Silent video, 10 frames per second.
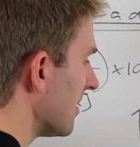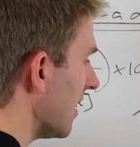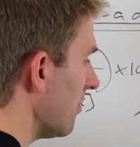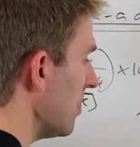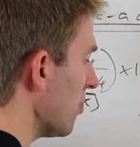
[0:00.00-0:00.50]

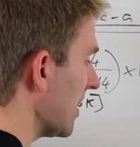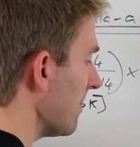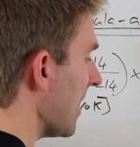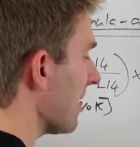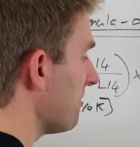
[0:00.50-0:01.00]
and we're
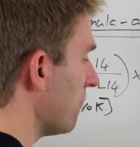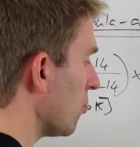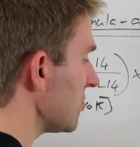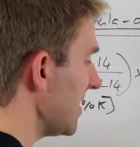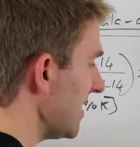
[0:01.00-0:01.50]
looking back
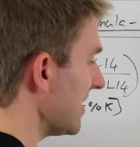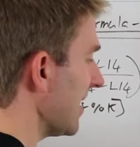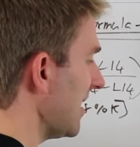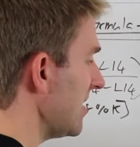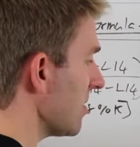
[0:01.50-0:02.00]
14
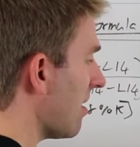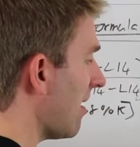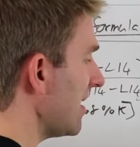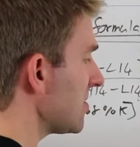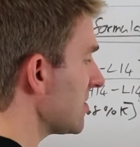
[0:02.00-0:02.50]
days, a
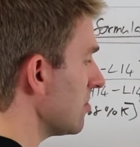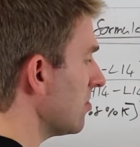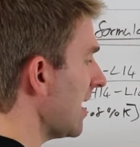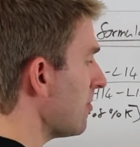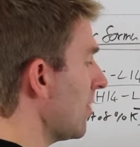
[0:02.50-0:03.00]
high is
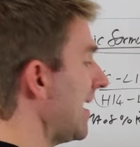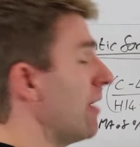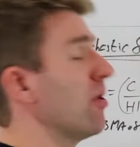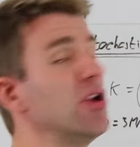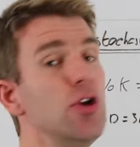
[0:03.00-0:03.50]
still there, but we're
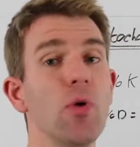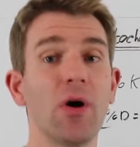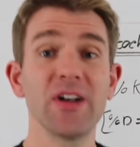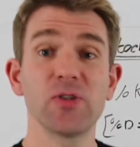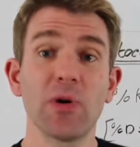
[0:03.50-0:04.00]
now at a new
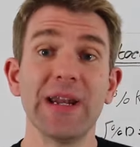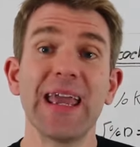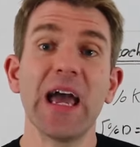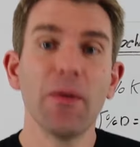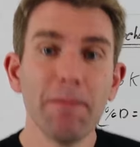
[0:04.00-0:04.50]
high, so we're going to
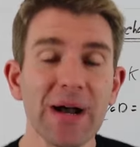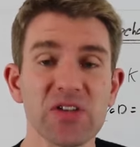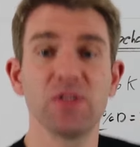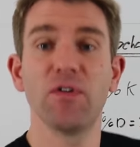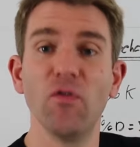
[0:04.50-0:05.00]
get a
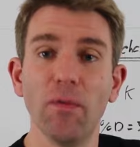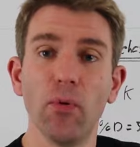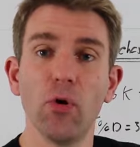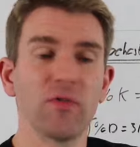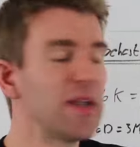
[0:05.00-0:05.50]
massive
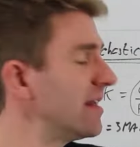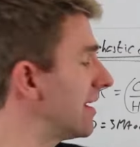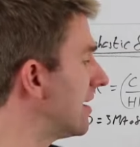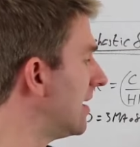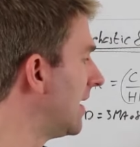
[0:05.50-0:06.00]
overbought
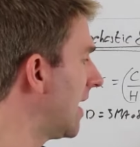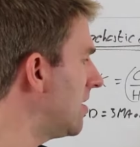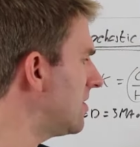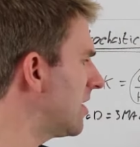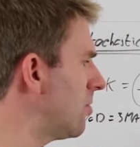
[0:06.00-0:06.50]
reading.
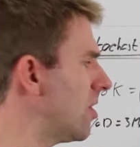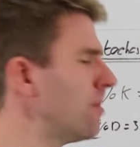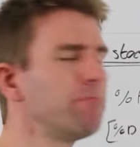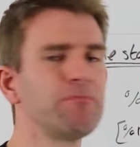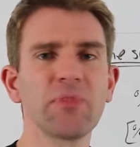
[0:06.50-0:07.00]
And you think,
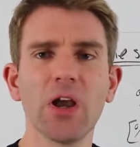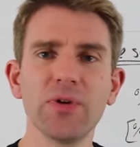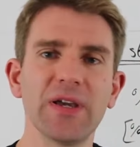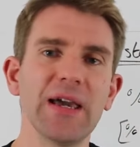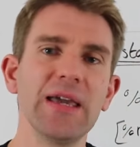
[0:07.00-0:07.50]
well,
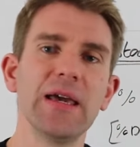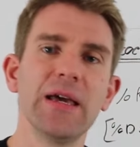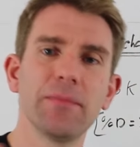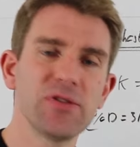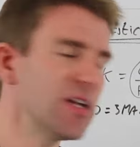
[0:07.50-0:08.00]
okay,
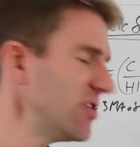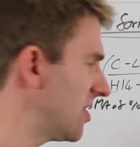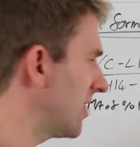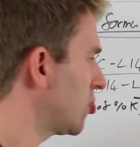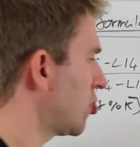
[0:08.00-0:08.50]

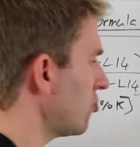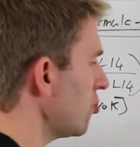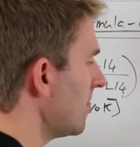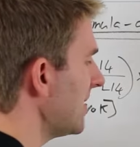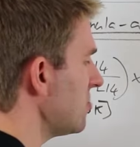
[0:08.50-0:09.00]
potentially that's
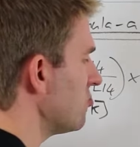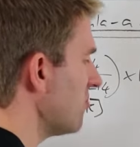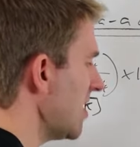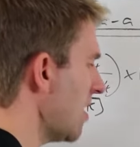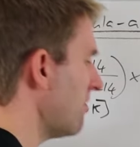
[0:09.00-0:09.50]
true, but is it
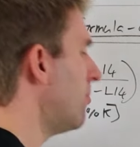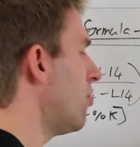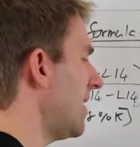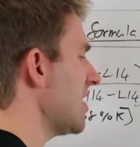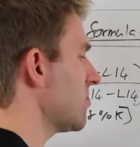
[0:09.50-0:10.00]
really
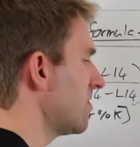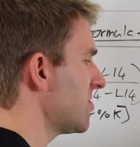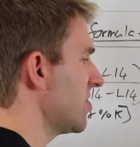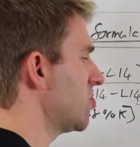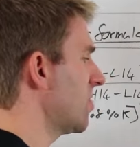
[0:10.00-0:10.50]
overbought? Yes, we're in a
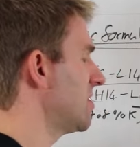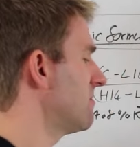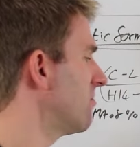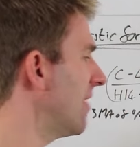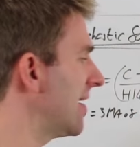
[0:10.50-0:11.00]

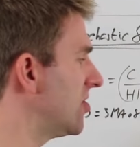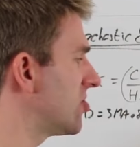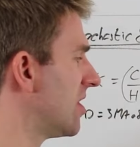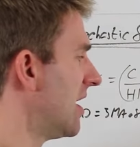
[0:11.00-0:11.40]
situation of a range.